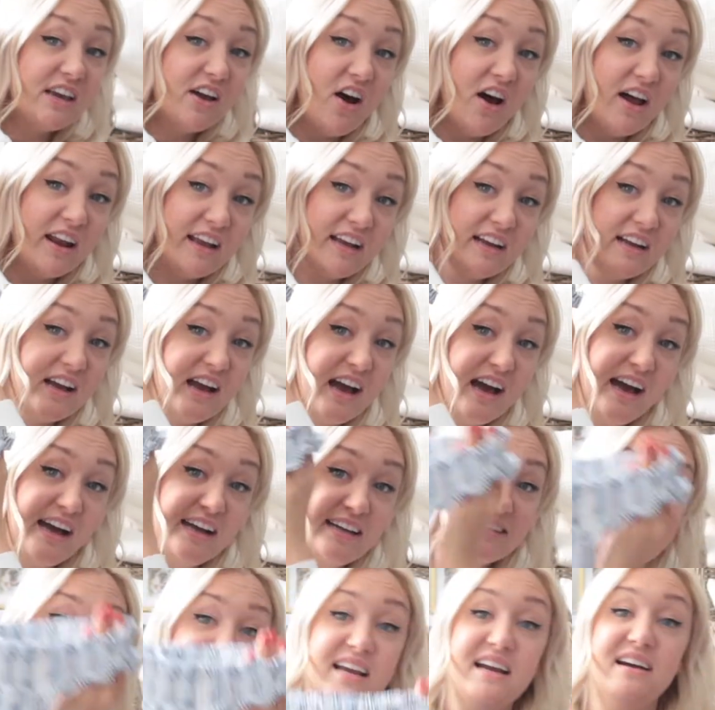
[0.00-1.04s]
got it
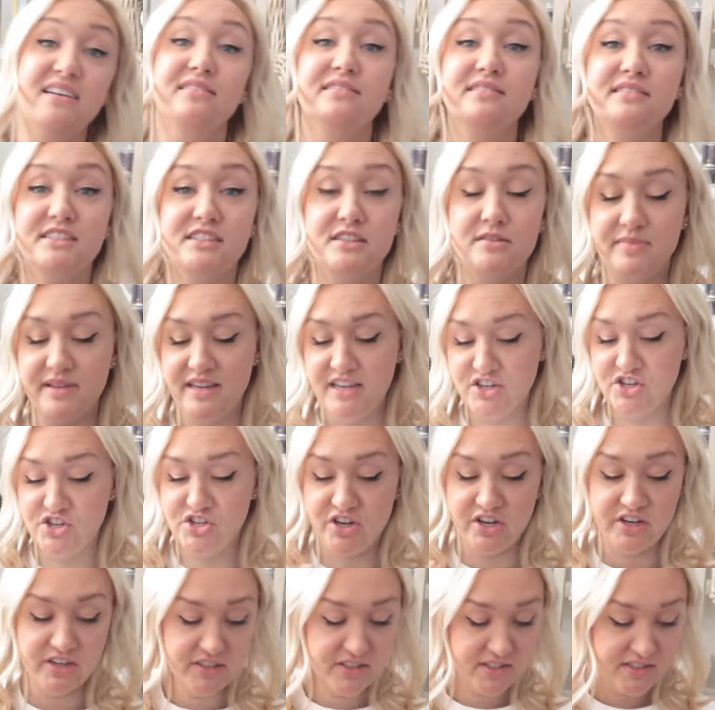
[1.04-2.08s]
cut down to be a
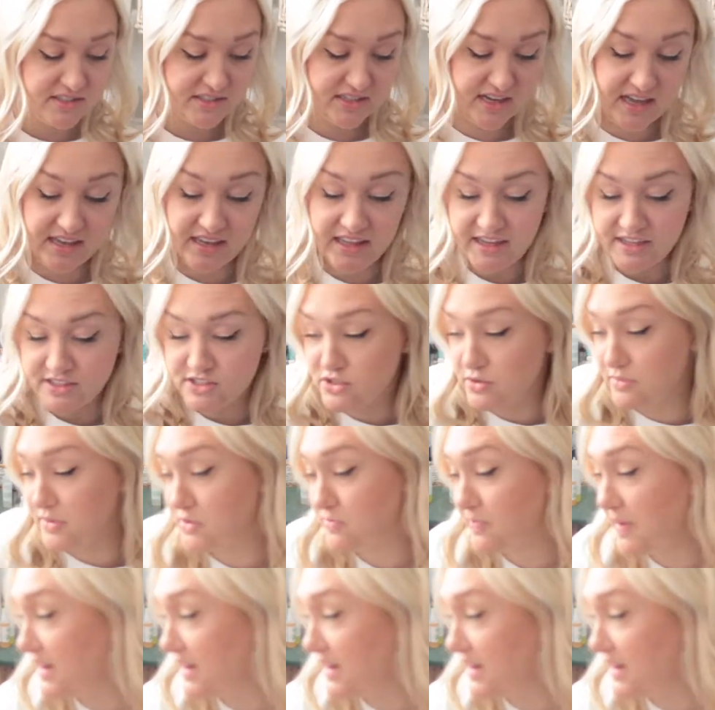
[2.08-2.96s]
shirt. I like it so much